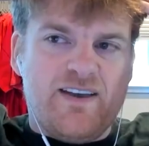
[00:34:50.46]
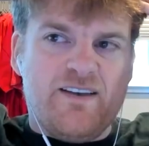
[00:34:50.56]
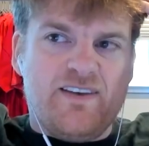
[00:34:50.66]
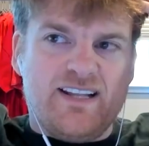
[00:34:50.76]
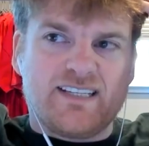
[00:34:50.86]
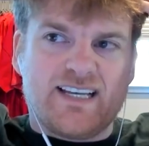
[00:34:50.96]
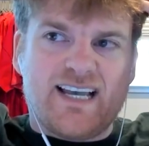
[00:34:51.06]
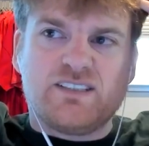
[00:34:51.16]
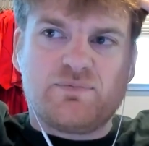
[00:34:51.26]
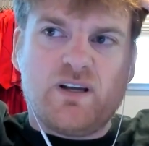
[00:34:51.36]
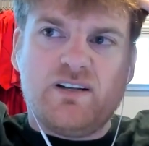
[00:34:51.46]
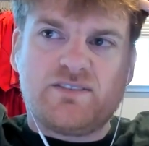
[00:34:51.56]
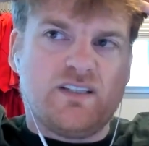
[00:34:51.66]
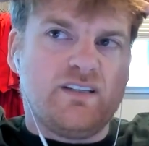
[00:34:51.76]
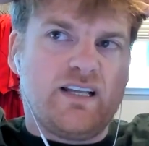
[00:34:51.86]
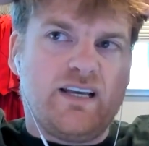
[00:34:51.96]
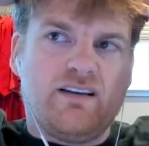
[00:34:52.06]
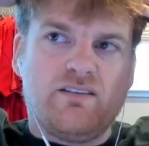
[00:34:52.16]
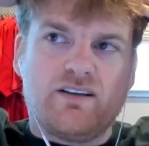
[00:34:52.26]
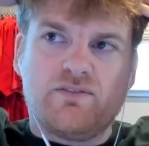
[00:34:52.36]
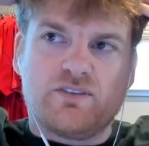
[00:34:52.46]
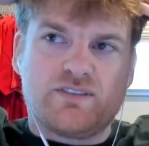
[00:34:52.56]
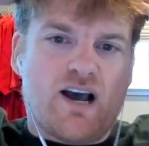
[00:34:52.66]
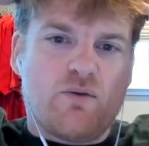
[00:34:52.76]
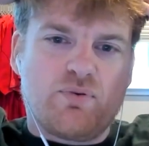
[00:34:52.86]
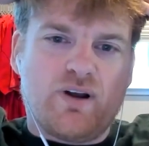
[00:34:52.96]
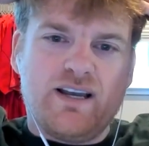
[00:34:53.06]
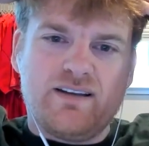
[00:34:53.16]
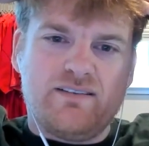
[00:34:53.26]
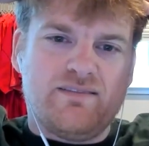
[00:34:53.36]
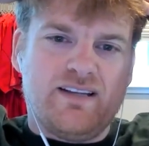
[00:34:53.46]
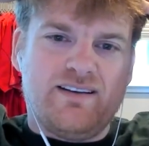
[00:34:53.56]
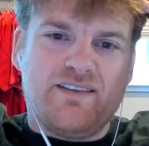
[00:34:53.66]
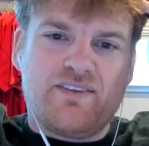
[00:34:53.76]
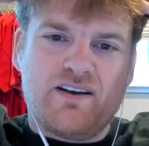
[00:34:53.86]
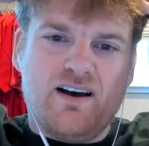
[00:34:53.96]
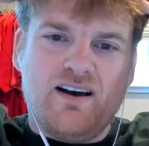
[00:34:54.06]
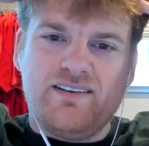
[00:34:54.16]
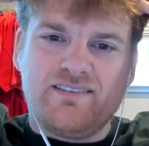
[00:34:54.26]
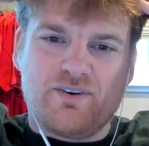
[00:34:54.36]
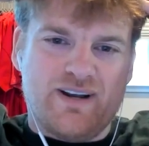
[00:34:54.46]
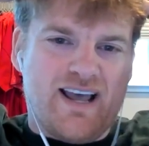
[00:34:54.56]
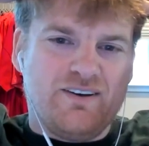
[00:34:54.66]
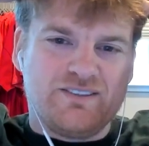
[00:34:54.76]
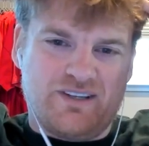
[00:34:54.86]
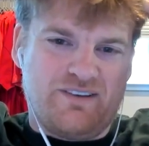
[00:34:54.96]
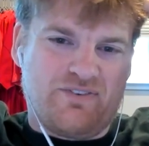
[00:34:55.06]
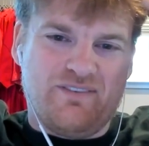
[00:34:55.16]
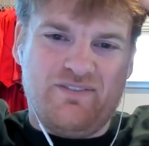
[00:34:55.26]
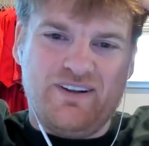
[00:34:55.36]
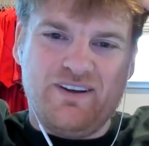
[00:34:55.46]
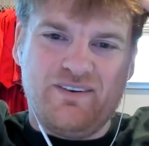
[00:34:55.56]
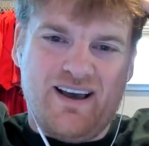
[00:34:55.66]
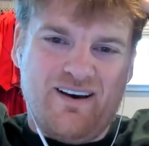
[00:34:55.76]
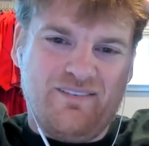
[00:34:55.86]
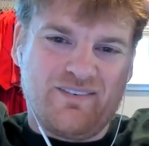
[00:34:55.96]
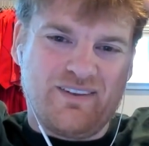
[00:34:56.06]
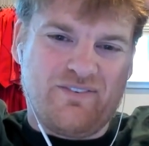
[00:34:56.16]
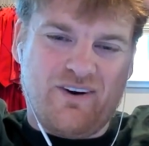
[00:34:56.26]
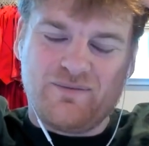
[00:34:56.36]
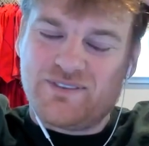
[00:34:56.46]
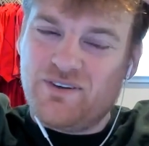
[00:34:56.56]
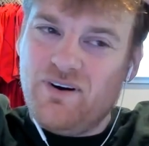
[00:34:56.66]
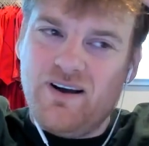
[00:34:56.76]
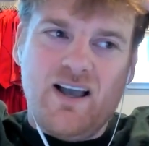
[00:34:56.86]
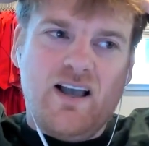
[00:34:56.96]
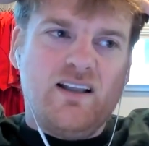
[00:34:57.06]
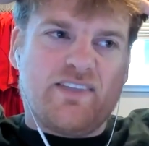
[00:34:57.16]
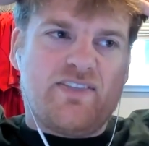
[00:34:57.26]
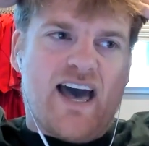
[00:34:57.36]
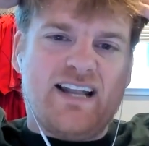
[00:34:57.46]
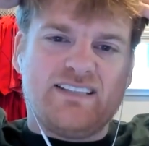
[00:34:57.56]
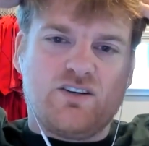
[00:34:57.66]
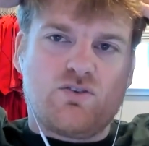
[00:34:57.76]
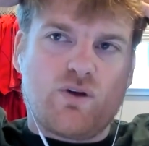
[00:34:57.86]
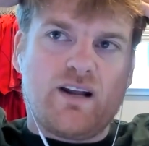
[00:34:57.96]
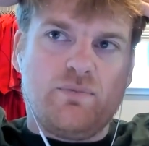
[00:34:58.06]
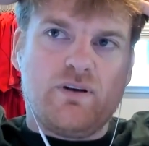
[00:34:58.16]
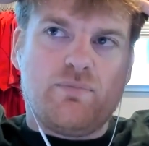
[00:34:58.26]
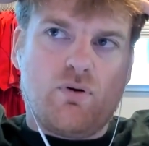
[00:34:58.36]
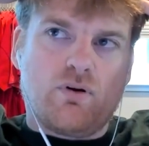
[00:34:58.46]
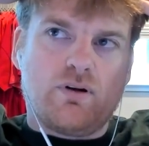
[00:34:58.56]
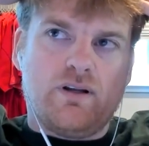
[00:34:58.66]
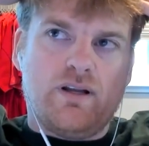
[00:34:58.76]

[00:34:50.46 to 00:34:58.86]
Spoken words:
it is again spread, if suddenly like there's an outbreak in Ithaca and Cornell is looking for a video now for the farm school, like that is incredibly important.